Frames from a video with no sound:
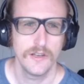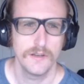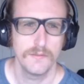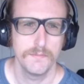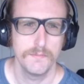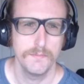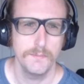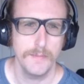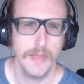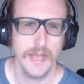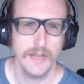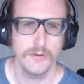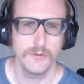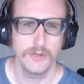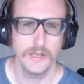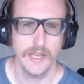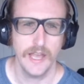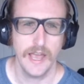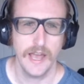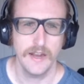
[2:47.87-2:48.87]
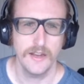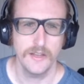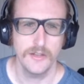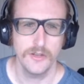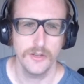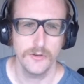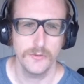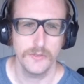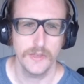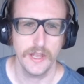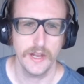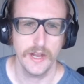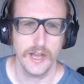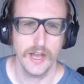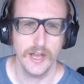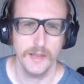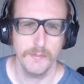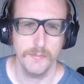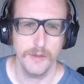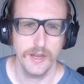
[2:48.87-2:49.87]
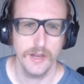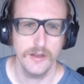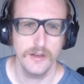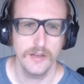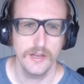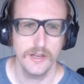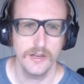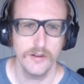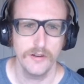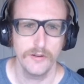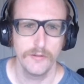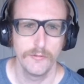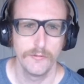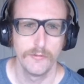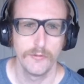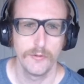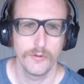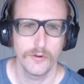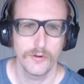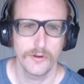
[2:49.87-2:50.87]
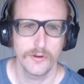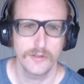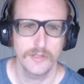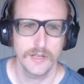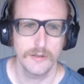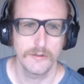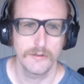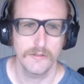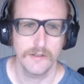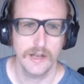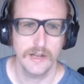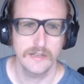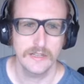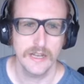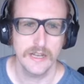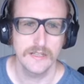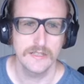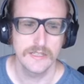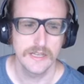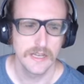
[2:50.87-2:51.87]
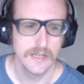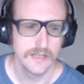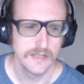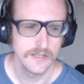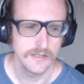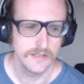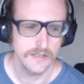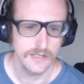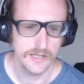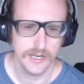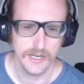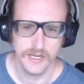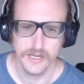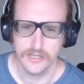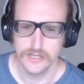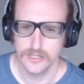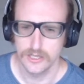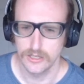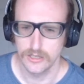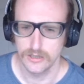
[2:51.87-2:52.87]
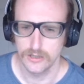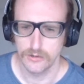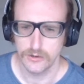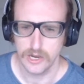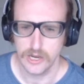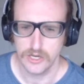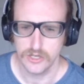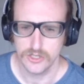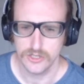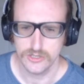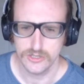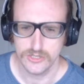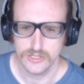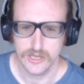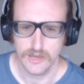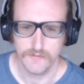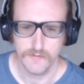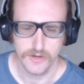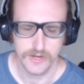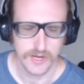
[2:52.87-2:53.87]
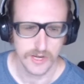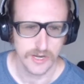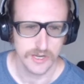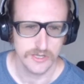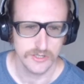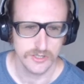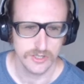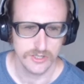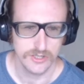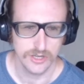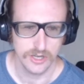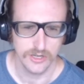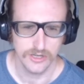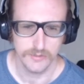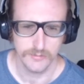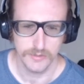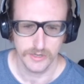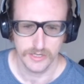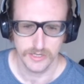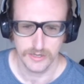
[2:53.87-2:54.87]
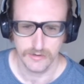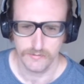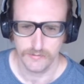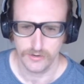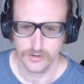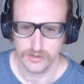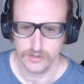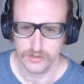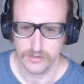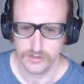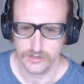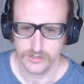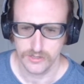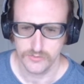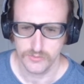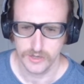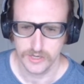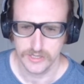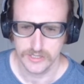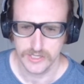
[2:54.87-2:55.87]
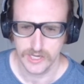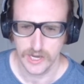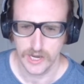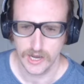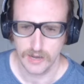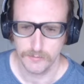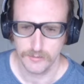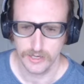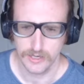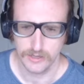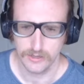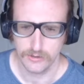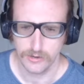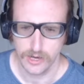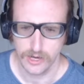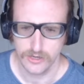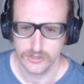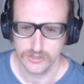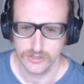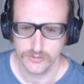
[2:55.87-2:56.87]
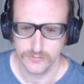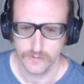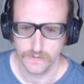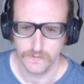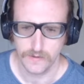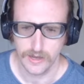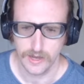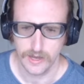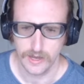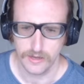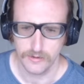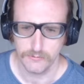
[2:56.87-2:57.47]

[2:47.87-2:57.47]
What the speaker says: manually added note that I made here for table of contents, getting to location 70 is just going to be difficult because we can see how many locations we've got.